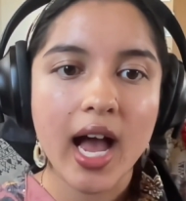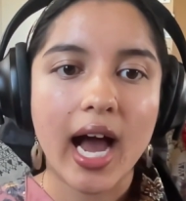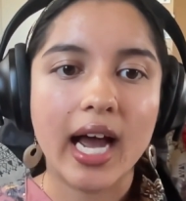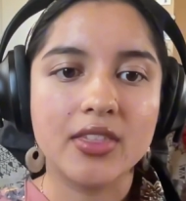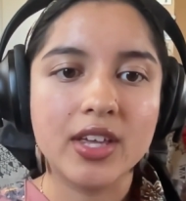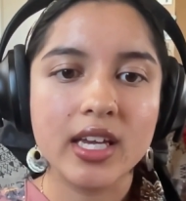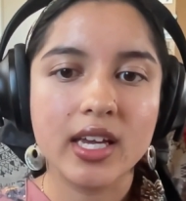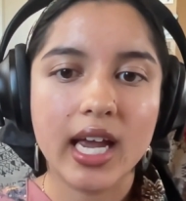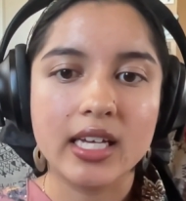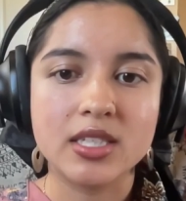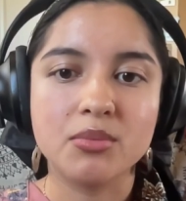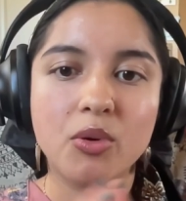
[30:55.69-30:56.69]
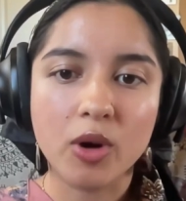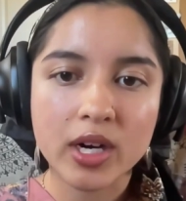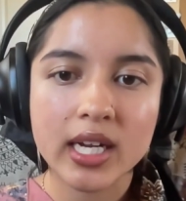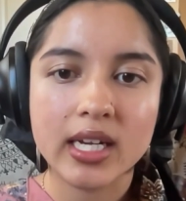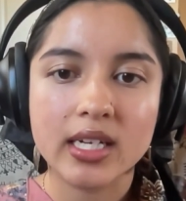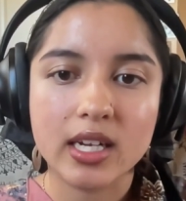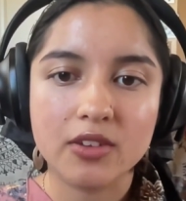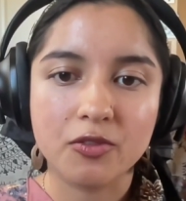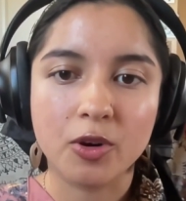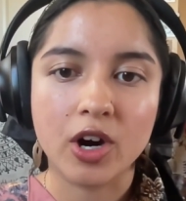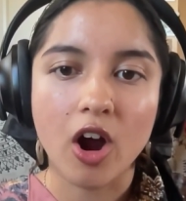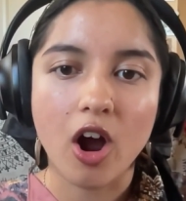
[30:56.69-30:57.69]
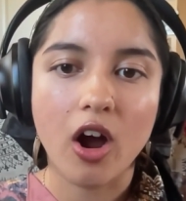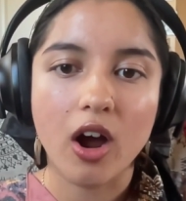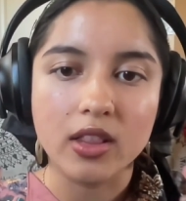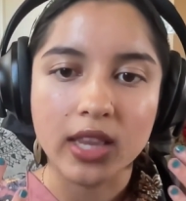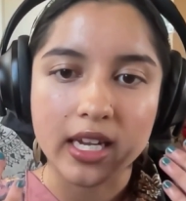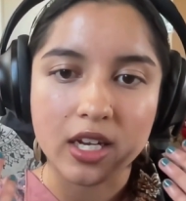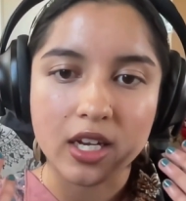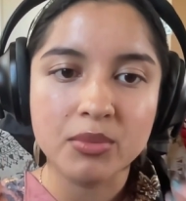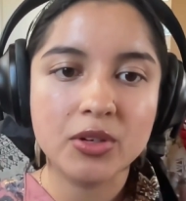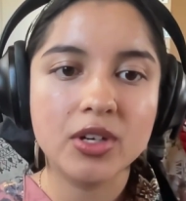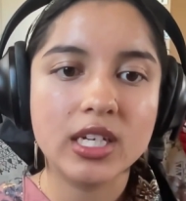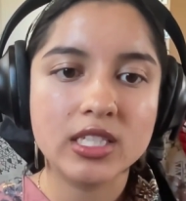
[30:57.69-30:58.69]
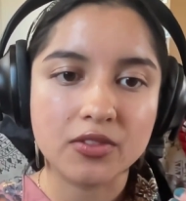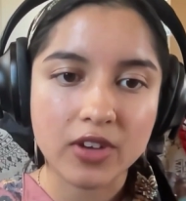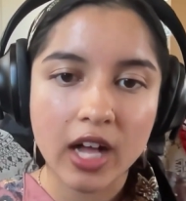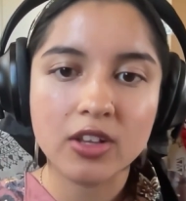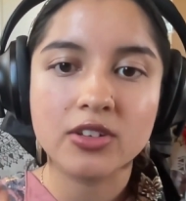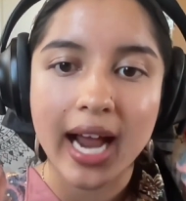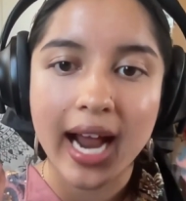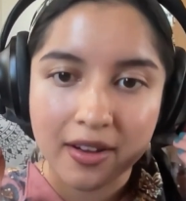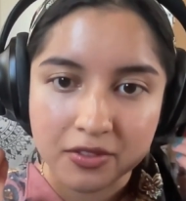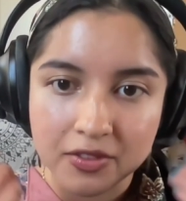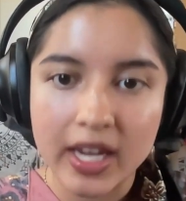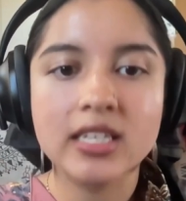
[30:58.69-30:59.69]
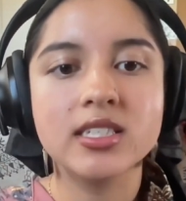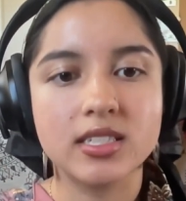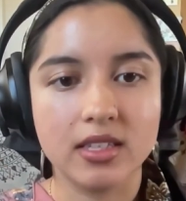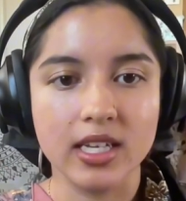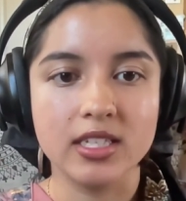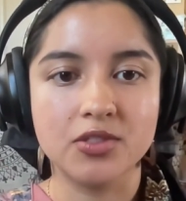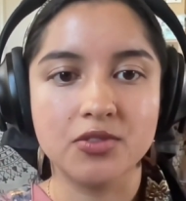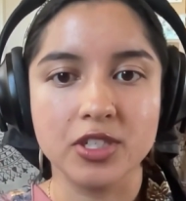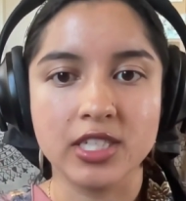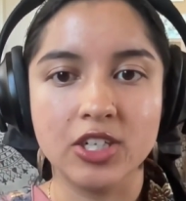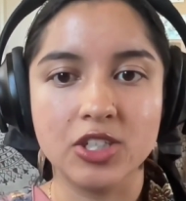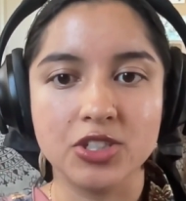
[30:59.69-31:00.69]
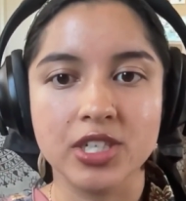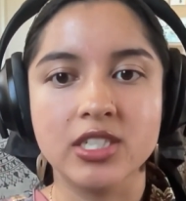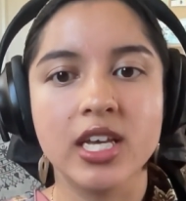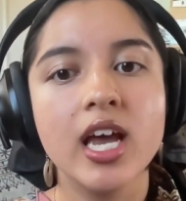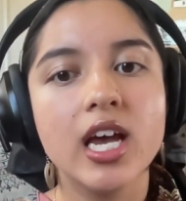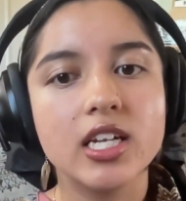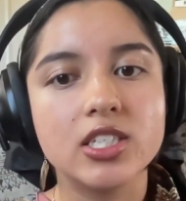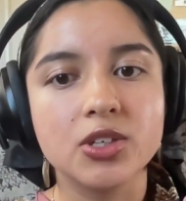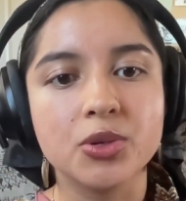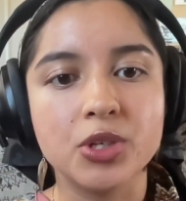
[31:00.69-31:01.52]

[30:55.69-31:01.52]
I think it's important for like communities of color that have faced this for centuries to